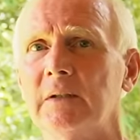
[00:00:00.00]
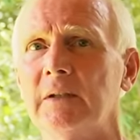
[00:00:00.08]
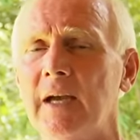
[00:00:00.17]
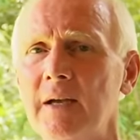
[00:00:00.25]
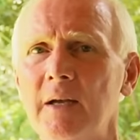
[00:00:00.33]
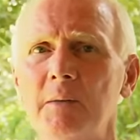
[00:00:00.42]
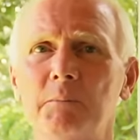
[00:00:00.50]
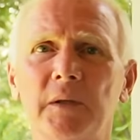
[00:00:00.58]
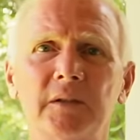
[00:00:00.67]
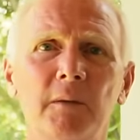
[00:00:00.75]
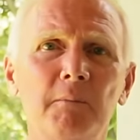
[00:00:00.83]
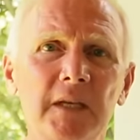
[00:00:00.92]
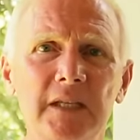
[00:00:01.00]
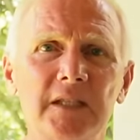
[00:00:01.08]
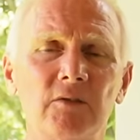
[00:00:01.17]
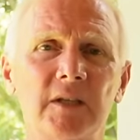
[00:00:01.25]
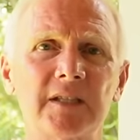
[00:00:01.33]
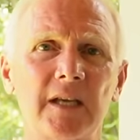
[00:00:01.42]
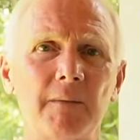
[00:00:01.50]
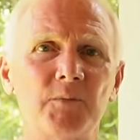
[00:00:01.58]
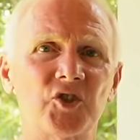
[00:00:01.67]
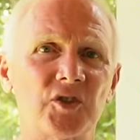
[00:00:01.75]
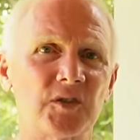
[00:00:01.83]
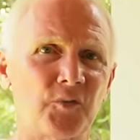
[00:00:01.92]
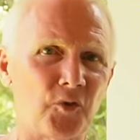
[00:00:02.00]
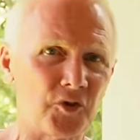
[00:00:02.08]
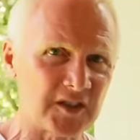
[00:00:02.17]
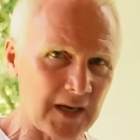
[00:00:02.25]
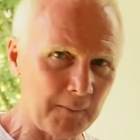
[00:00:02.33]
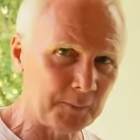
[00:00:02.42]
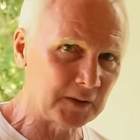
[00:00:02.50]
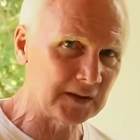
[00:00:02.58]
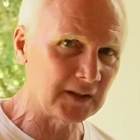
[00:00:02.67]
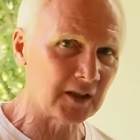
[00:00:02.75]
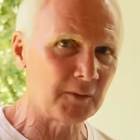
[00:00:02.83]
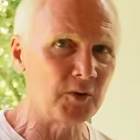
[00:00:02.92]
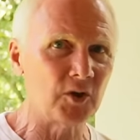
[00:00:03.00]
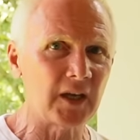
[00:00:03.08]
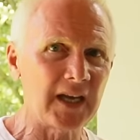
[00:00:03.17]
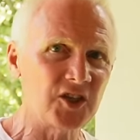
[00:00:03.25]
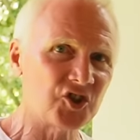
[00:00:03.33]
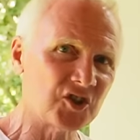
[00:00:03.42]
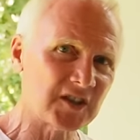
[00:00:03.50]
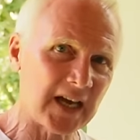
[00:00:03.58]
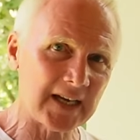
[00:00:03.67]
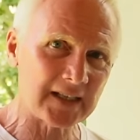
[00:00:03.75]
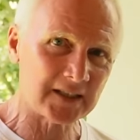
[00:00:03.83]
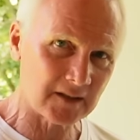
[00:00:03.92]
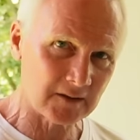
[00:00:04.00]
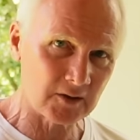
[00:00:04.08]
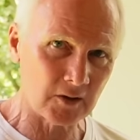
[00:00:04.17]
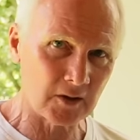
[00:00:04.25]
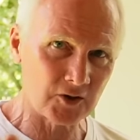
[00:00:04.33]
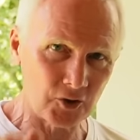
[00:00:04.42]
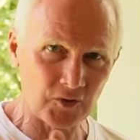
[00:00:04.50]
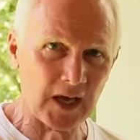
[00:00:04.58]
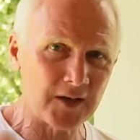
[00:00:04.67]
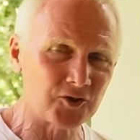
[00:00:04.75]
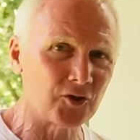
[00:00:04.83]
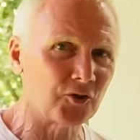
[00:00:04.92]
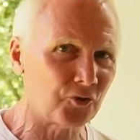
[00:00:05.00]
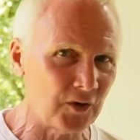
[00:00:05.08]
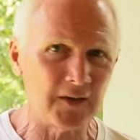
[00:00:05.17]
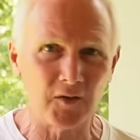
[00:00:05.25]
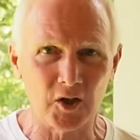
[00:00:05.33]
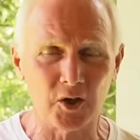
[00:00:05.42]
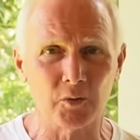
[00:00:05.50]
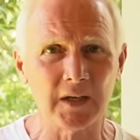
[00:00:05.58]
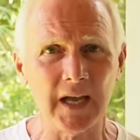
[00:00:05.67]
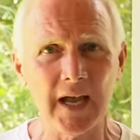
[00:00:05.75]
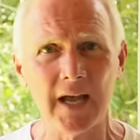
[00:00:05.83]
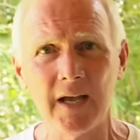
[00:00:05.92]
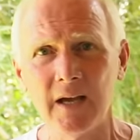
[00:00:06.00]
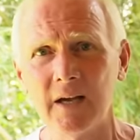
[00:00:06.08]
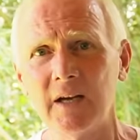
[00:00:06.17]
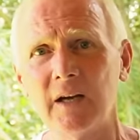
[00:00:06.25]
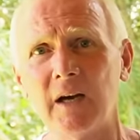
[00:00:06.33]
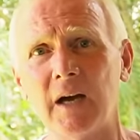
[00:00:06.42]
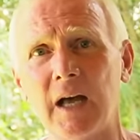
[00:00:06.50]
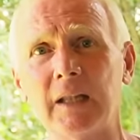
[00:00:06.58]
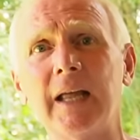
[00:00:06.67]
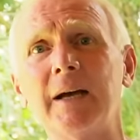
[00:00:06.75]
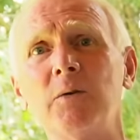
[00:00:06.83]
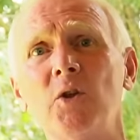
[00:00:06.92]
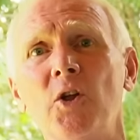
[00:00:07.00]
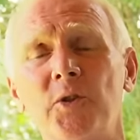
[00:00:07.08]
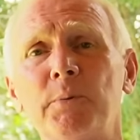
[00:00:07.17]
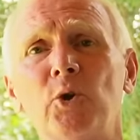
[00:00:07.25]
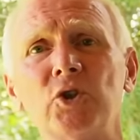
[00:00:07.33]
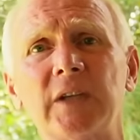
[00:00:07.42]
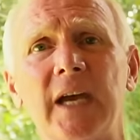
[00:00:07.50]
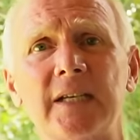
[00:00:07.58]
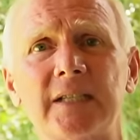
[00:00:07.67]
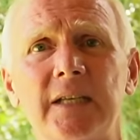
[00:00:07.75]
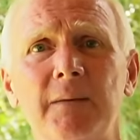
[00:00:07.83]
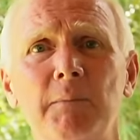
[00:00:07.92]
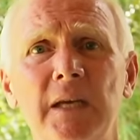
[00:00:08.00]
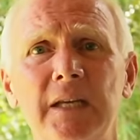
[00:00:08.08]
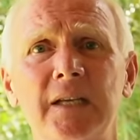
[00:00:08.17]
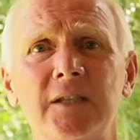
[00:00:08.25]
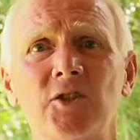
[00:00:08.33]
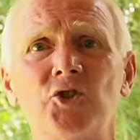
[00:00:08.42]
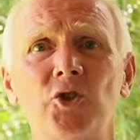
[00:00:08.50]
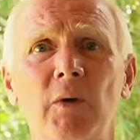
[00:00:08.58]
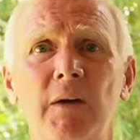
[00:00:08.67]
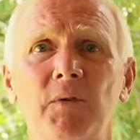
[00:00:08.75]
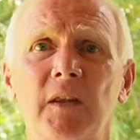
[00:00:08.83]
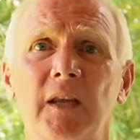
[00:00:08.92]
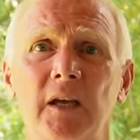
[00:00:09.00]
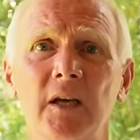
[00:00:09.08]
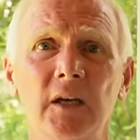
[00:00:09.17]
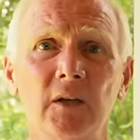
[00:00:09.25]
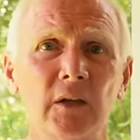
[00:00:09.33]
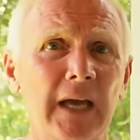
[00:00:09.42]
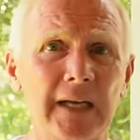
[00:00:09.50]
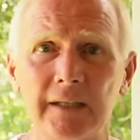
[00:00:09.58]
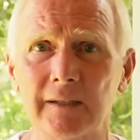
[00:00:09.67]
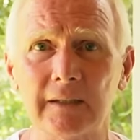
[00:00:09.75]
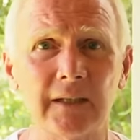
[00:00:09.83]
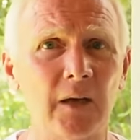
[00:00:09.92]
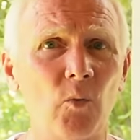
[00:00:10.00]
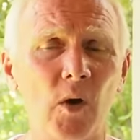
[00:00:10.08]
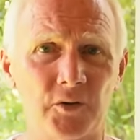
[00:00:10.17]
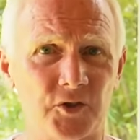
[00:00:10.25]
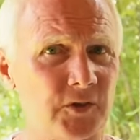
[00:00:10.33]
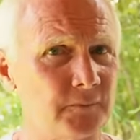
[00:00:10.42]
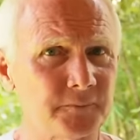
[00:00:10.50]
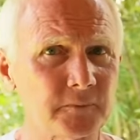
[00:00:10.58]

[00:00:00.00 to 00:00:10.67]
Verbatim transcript: Yeah? But the media exemptions, for example, in the Communications Act 2003 in the UK, uh, allow the broadcasting media to do everything, anything they want.